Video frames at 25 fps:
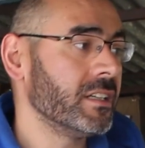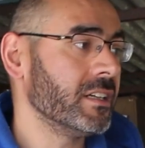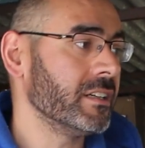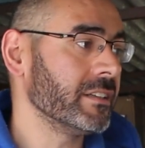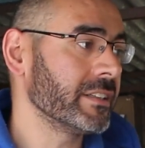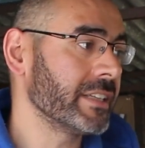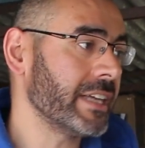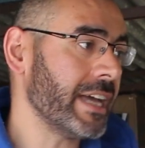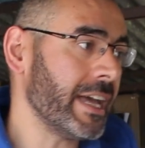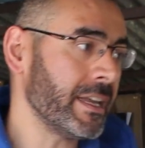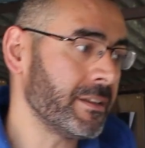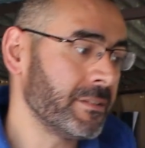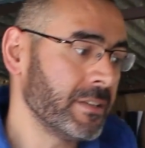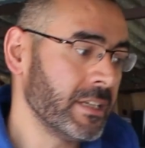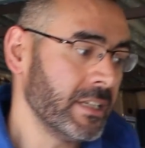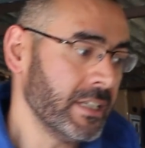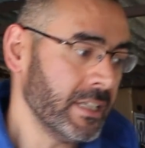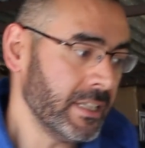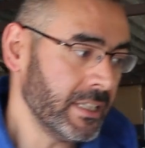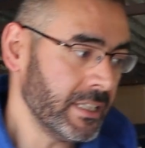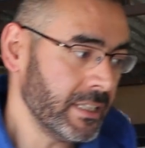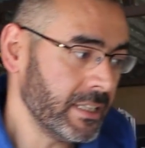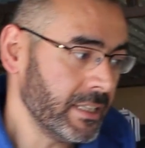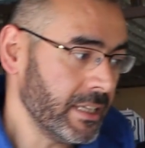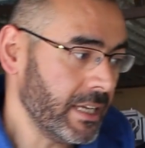Okay,
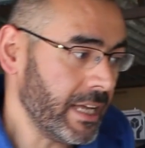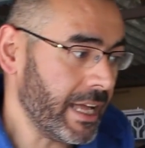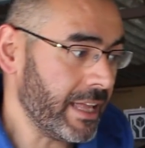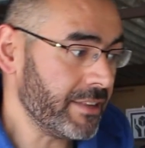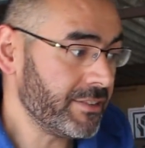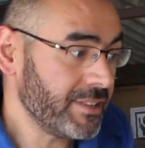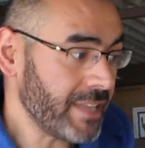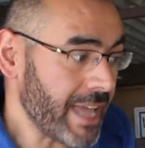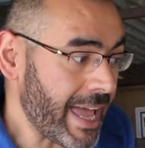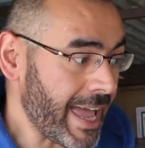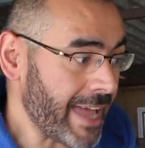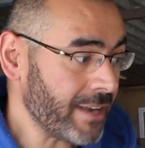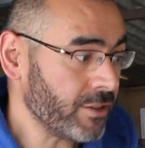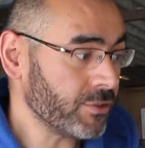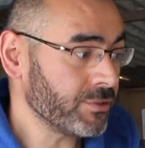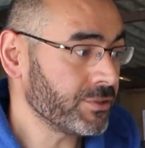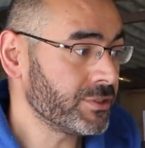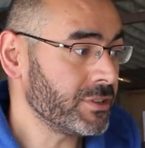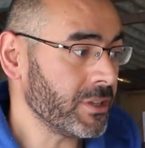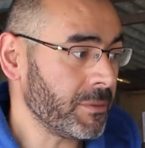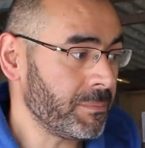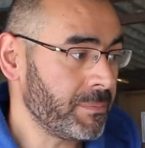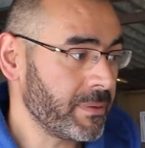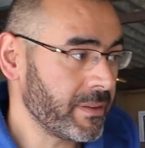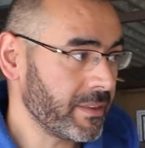and then on
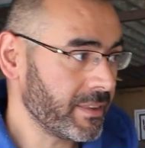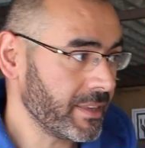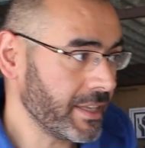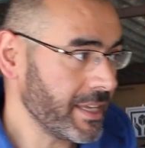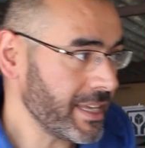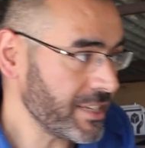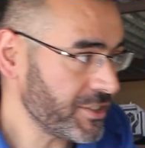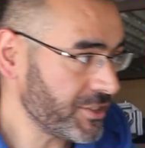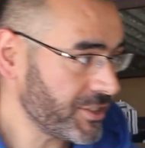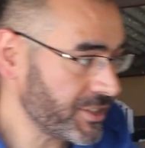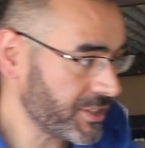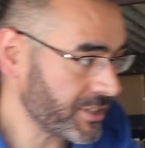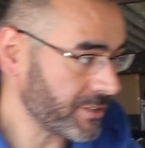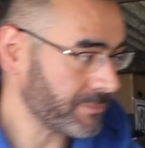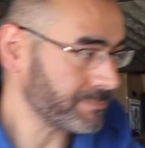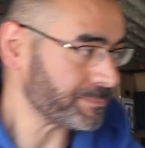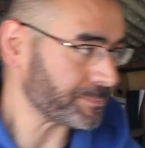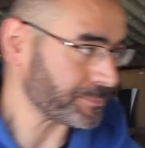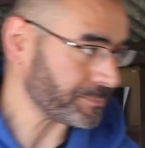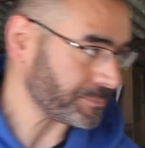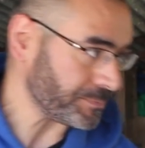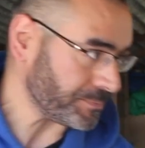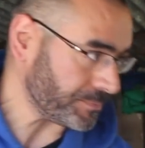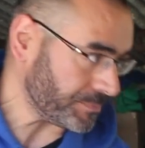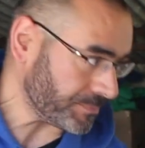top of this,
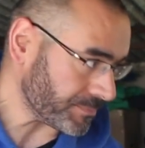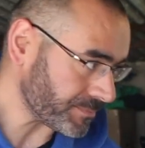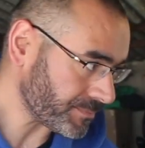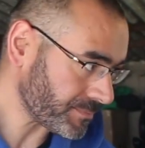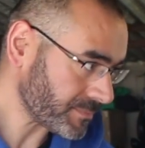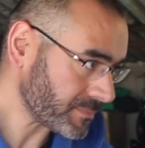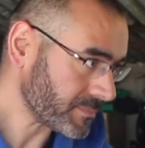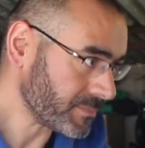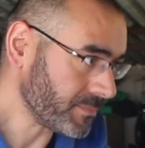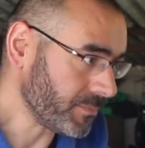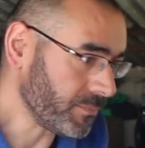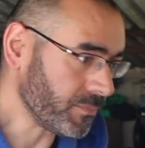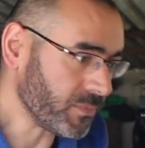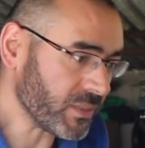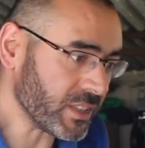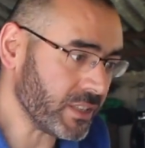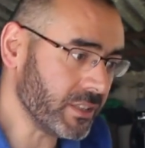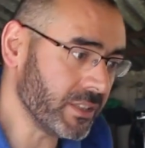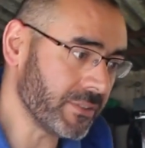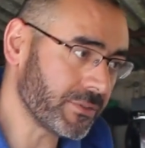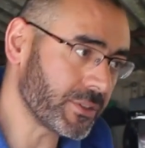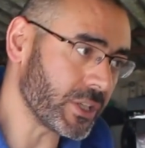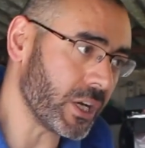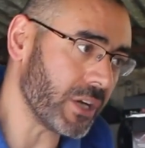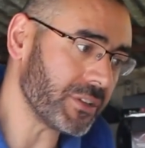
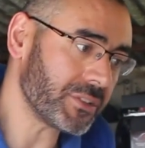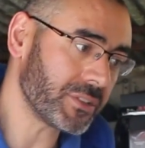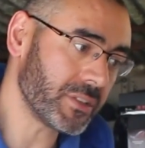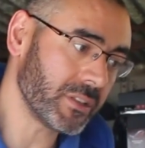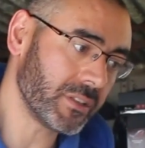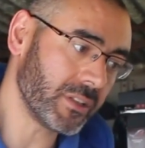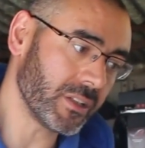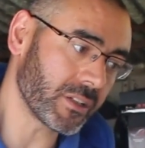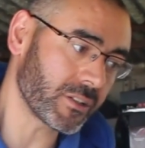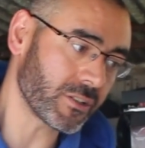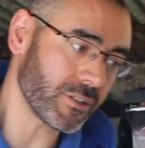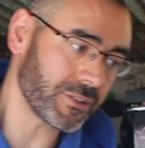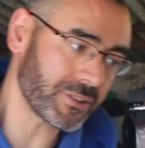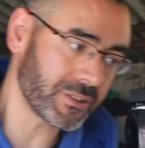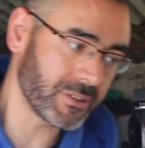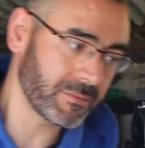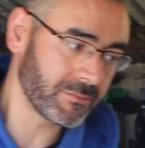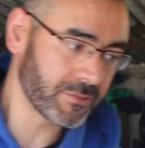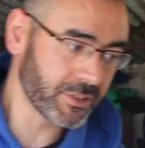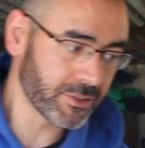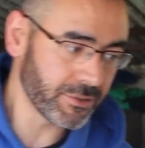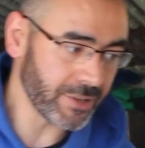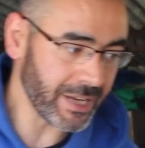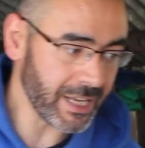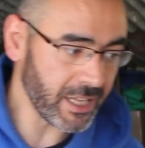you've got the
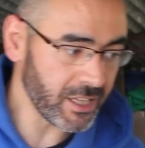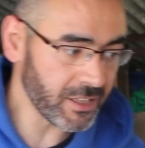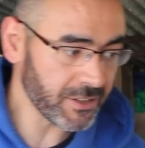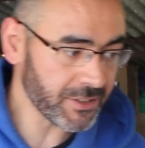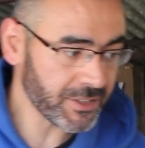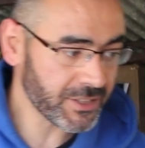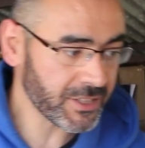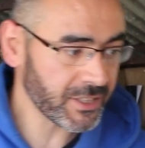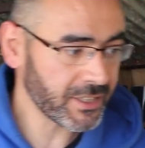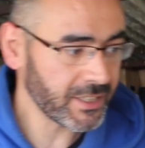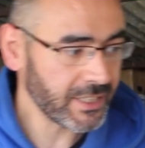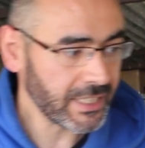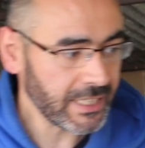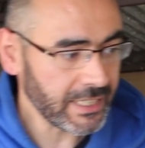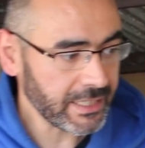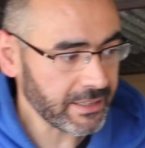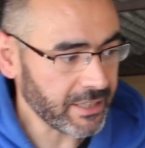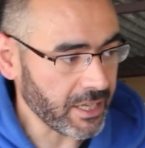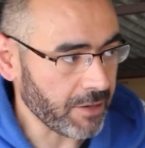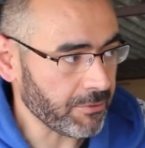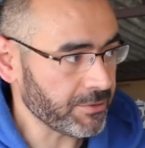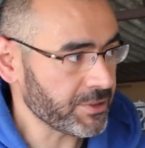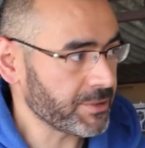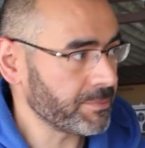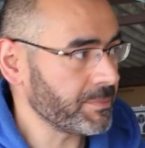custom grills
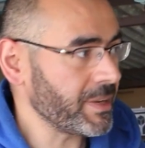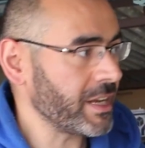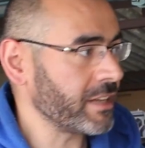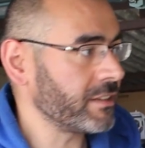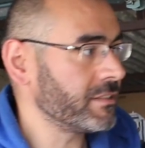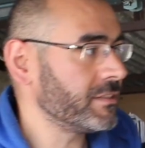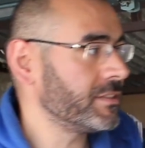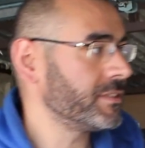that was made